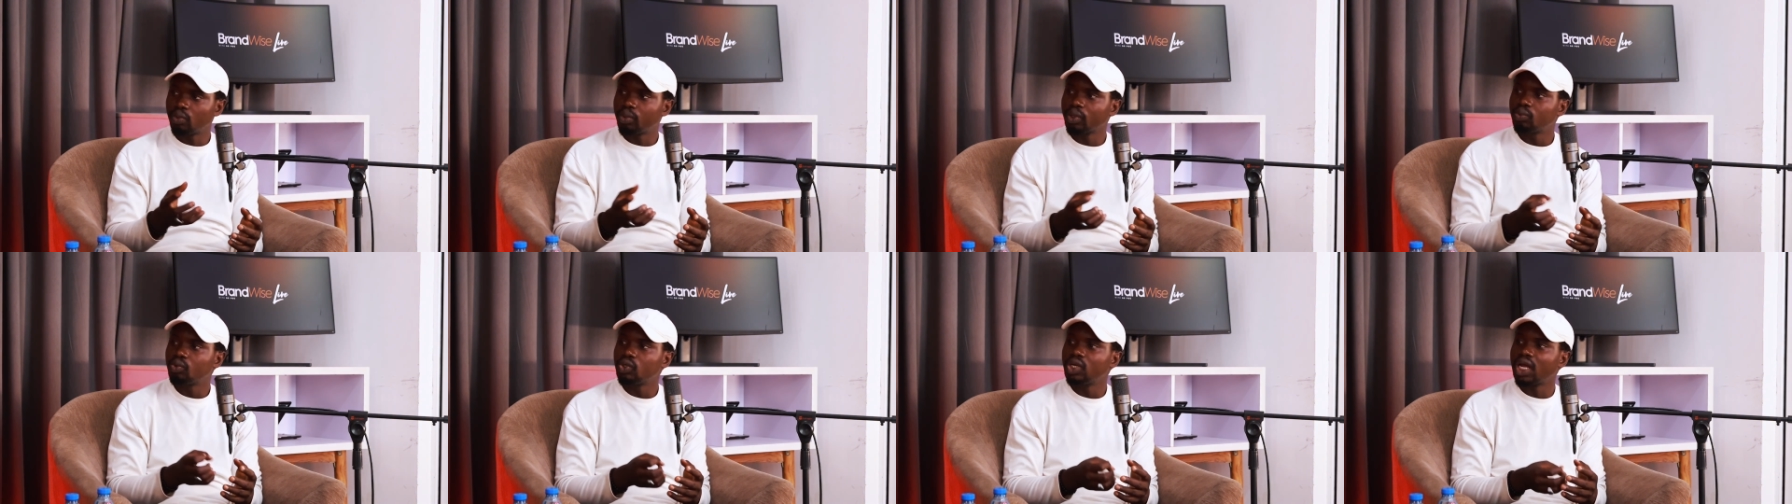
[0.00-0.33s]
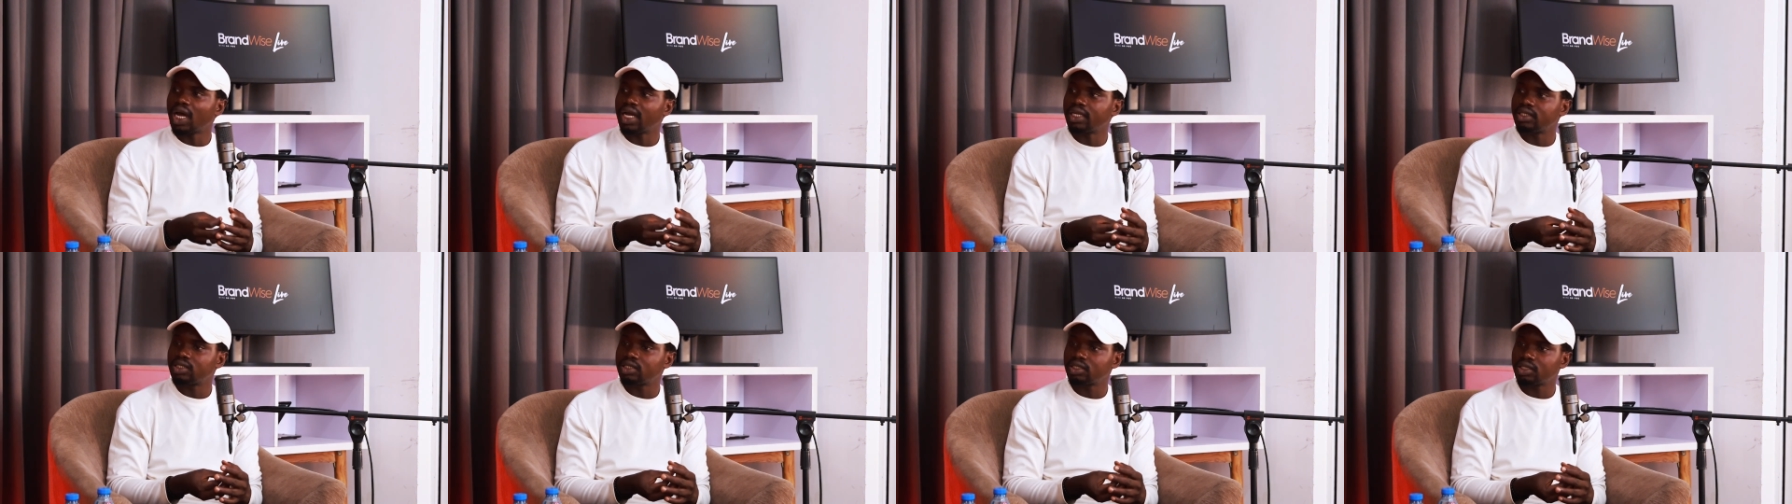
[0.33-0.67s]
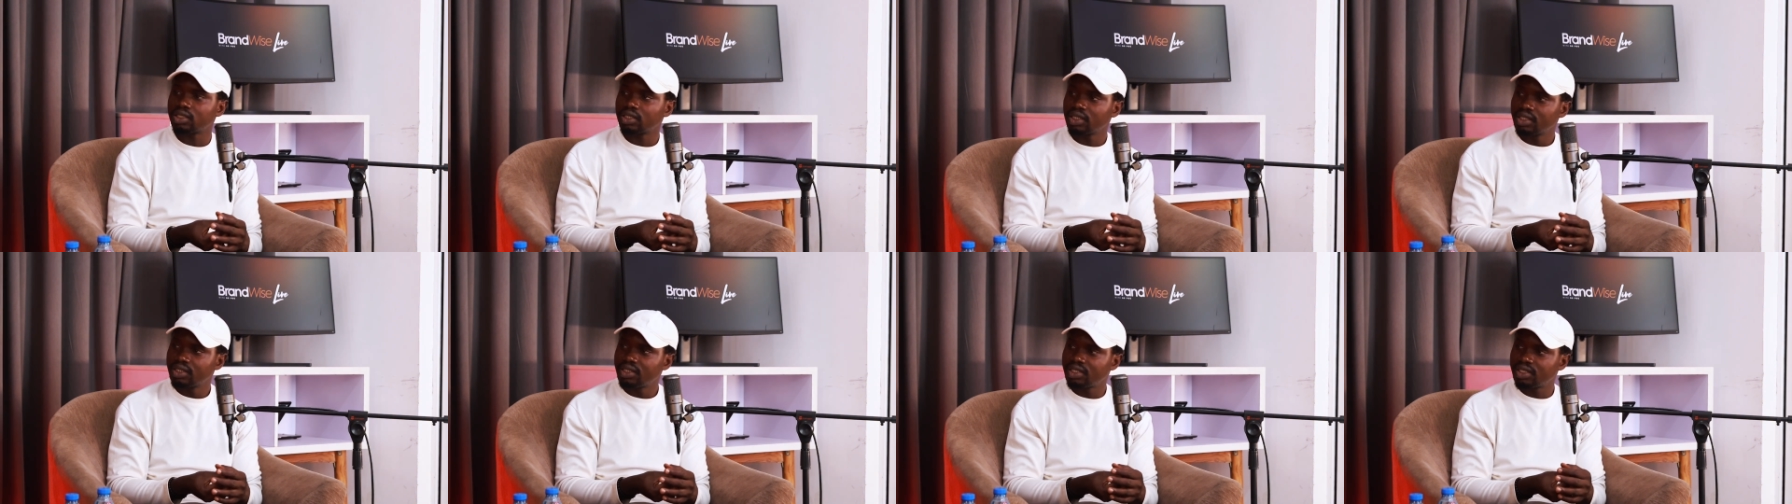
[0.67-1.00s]
people that
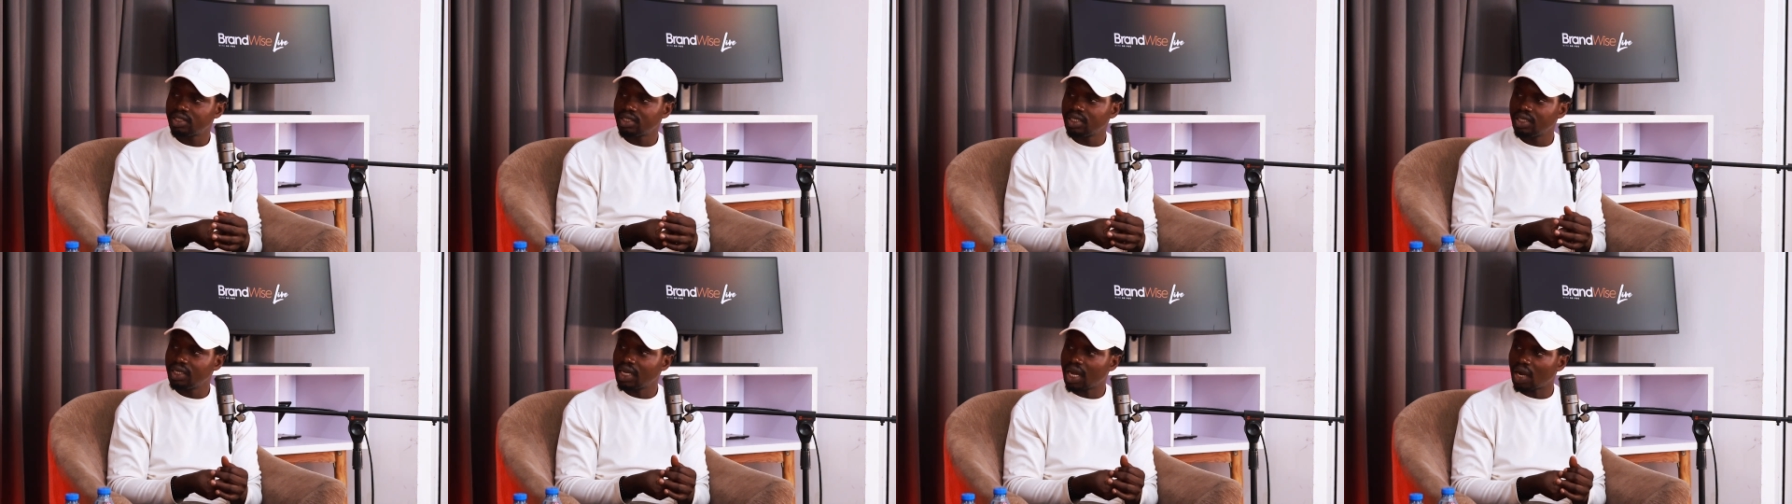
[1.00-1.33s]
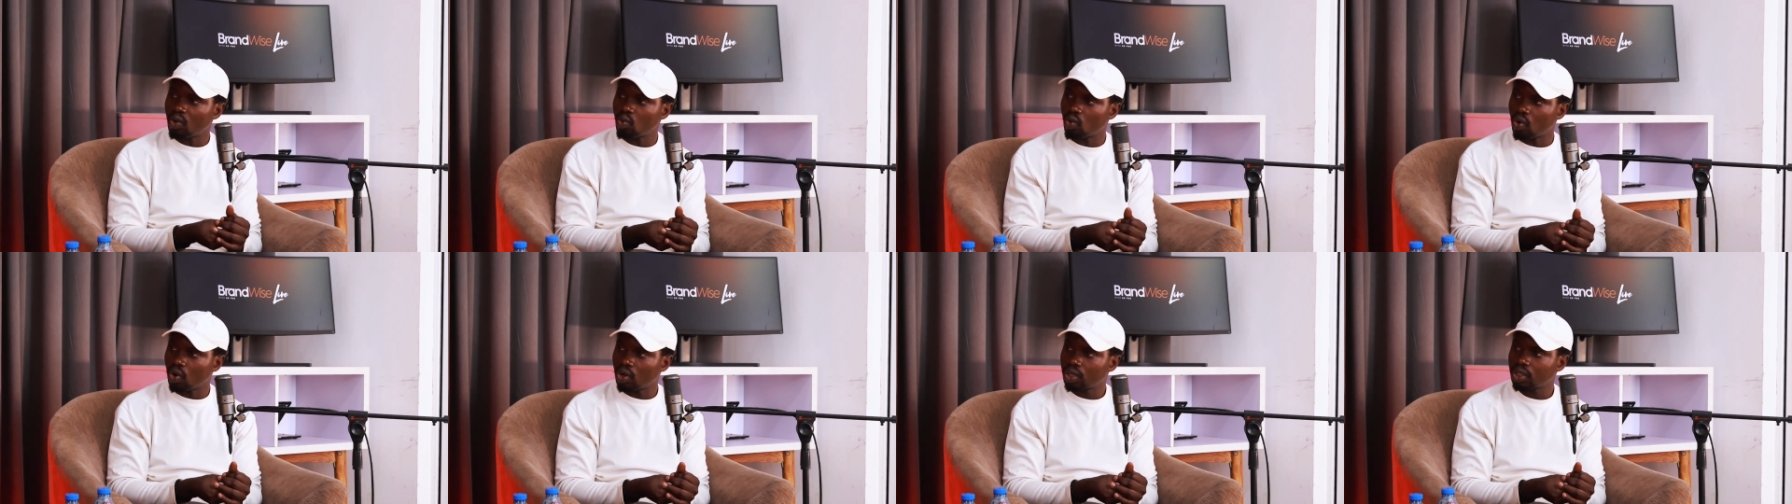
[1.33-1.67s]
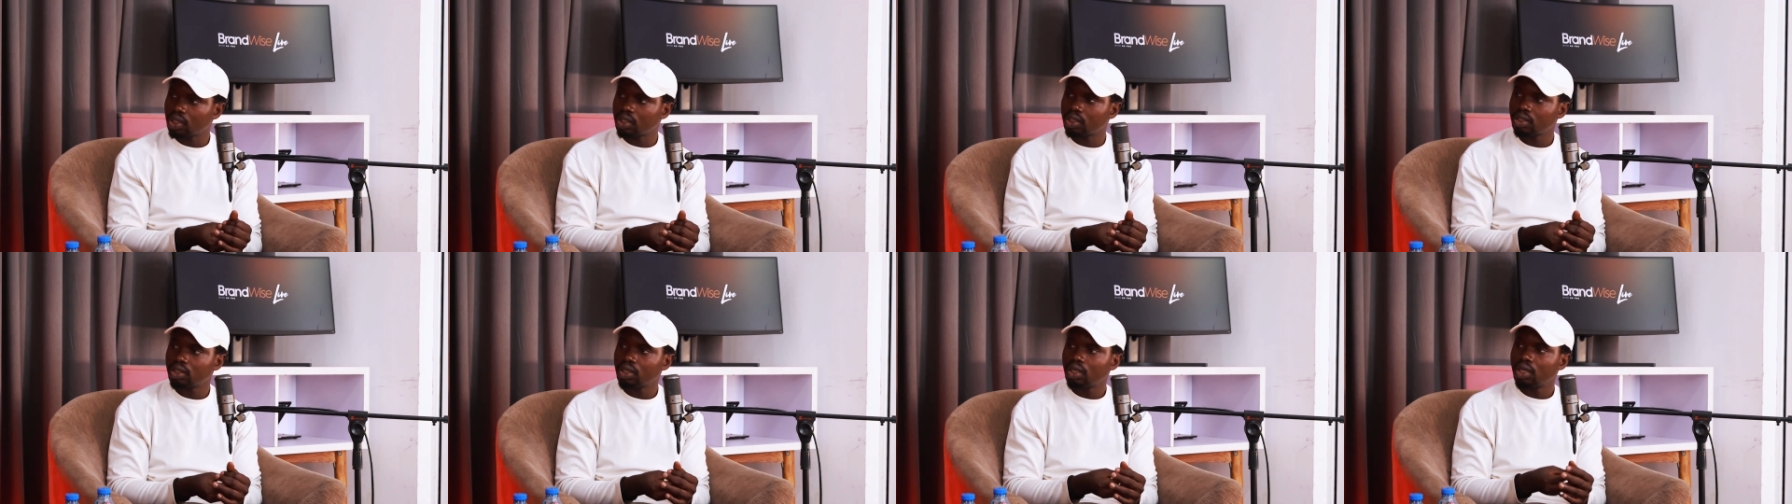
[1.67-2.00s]
see that work,